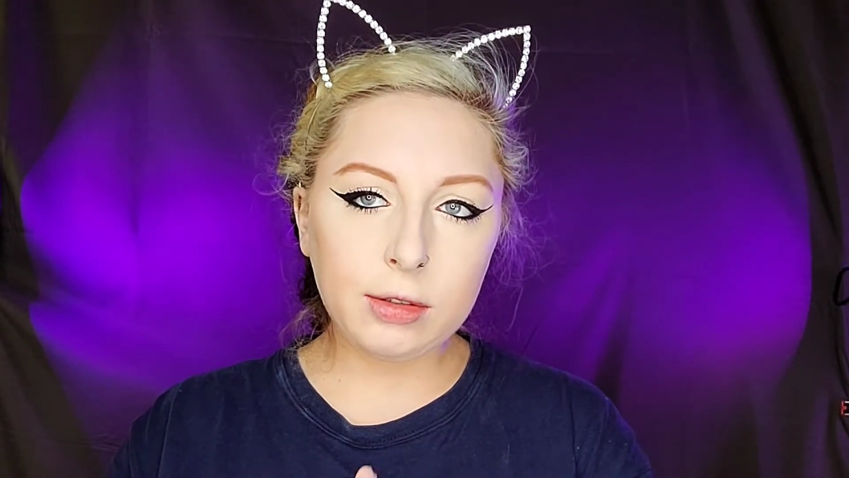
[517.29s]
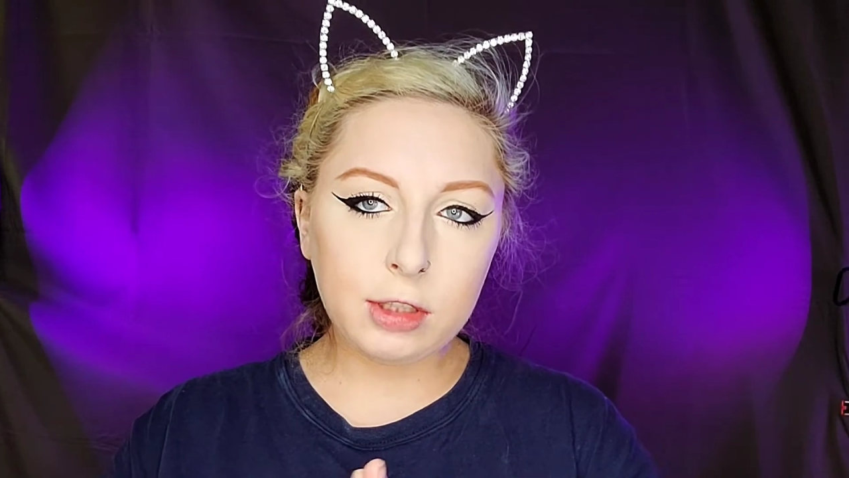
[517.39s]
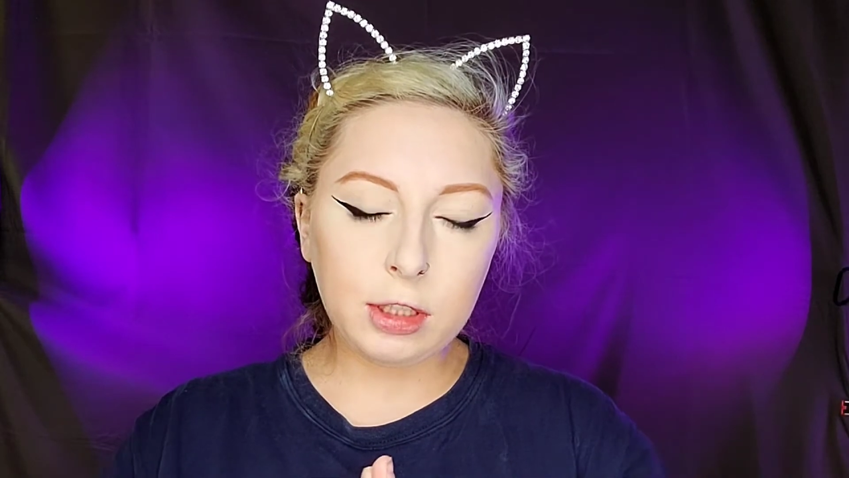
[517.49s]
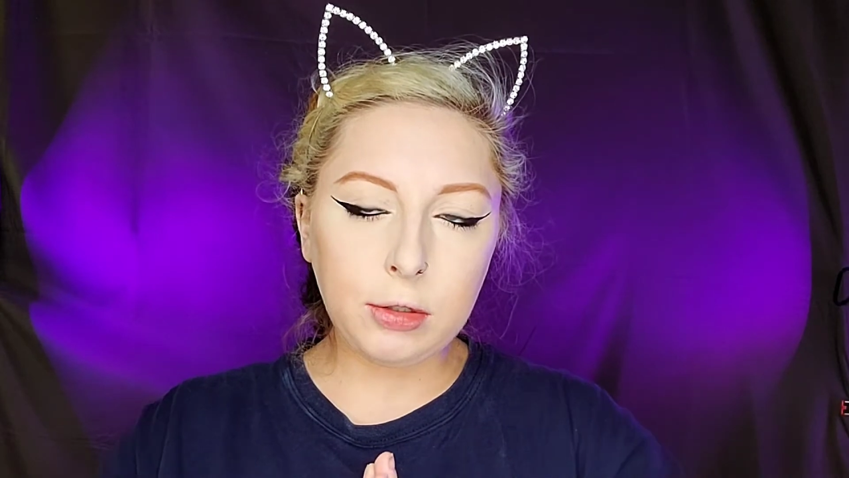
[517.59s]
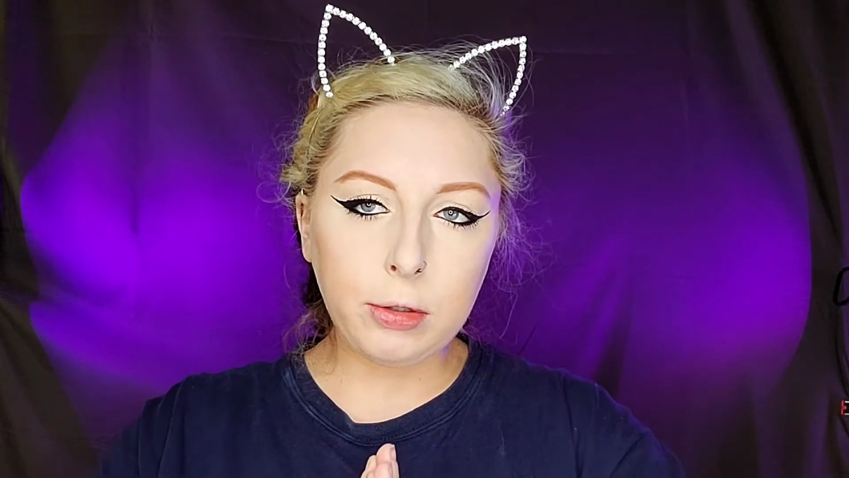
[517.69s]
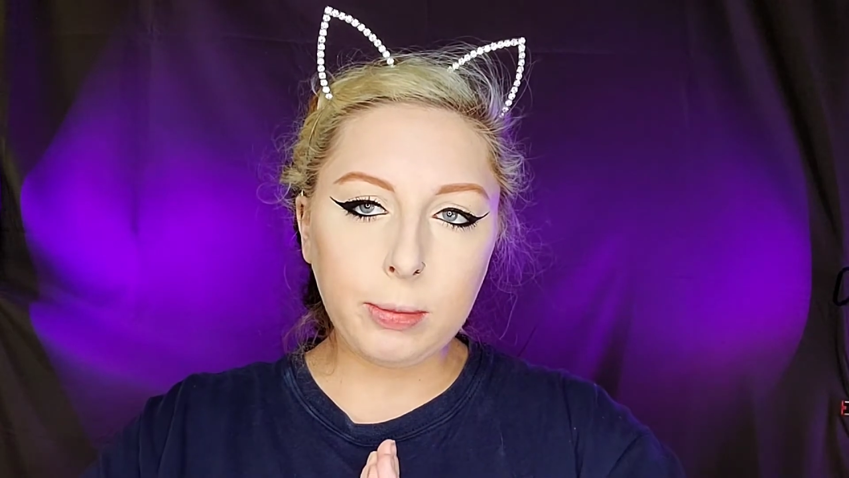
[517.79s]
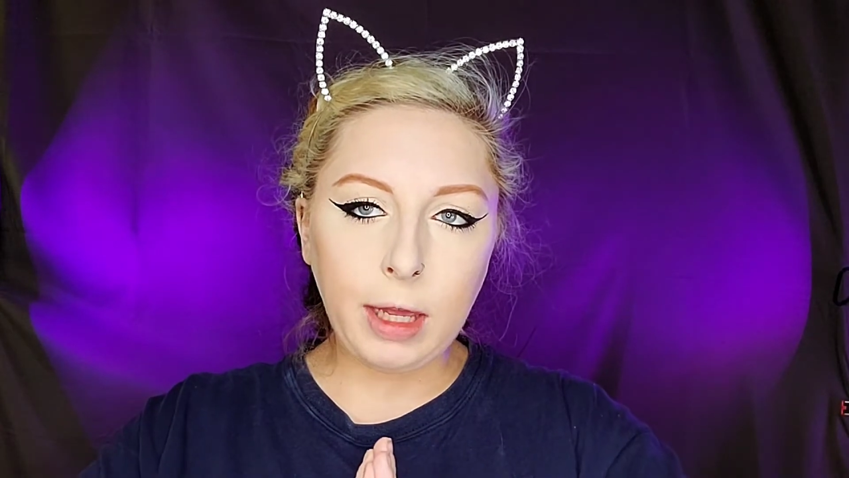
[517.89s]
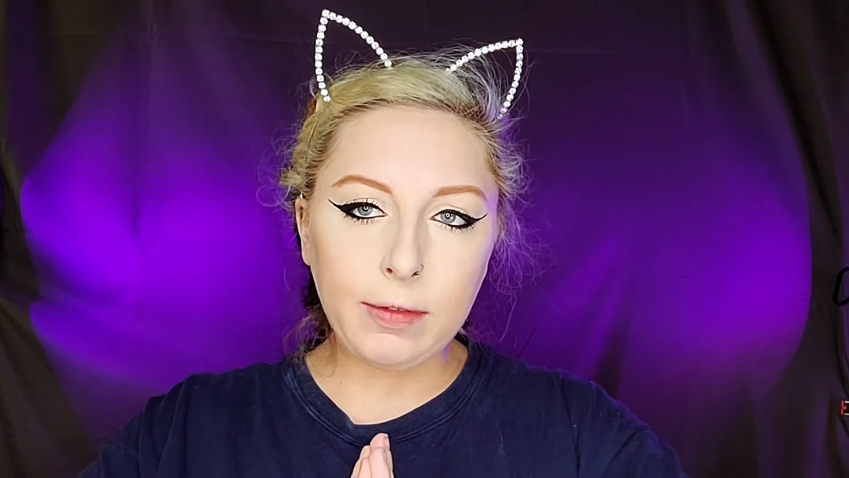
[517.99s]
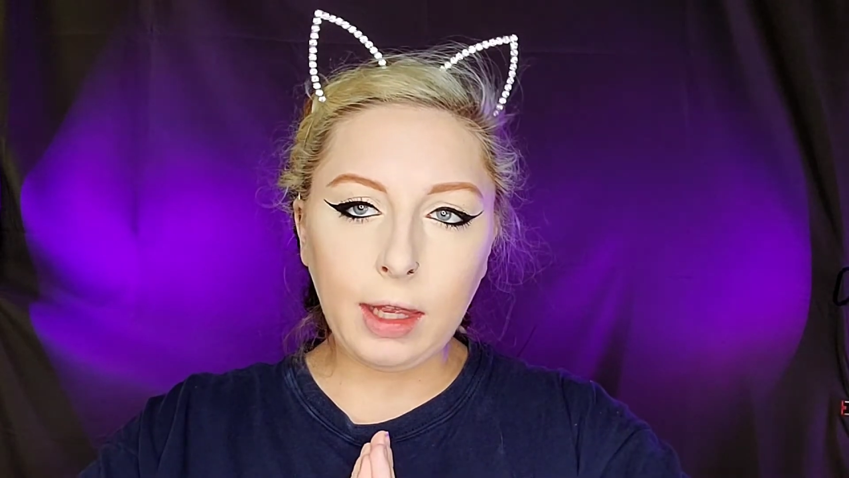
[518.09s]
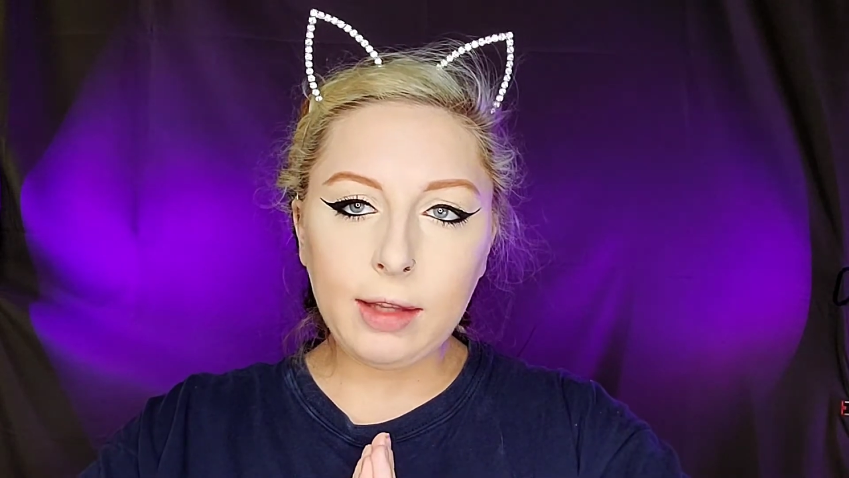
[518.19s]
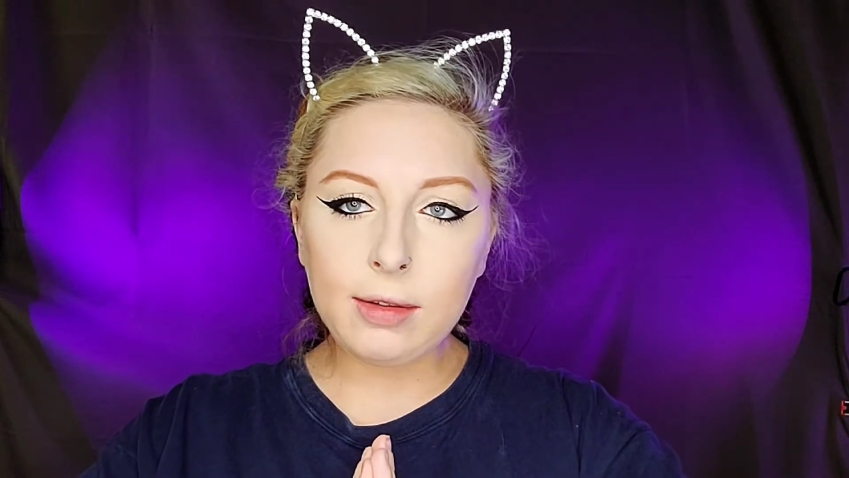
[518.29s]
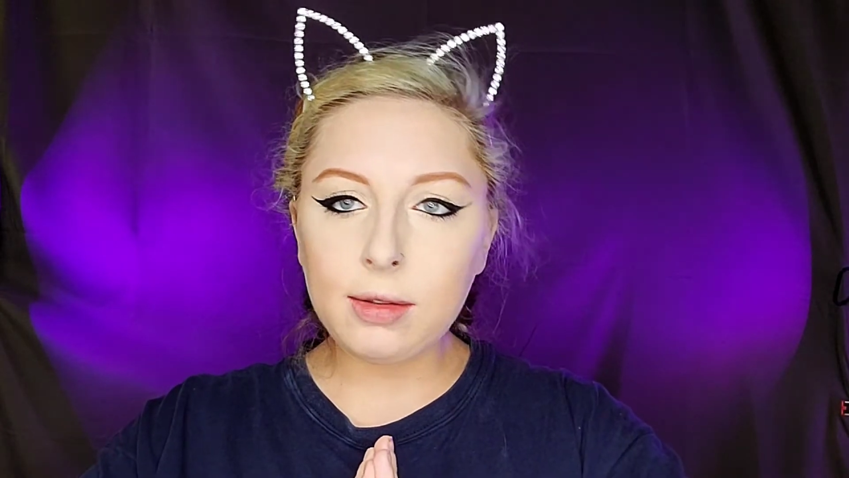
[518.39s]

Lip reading: to my face,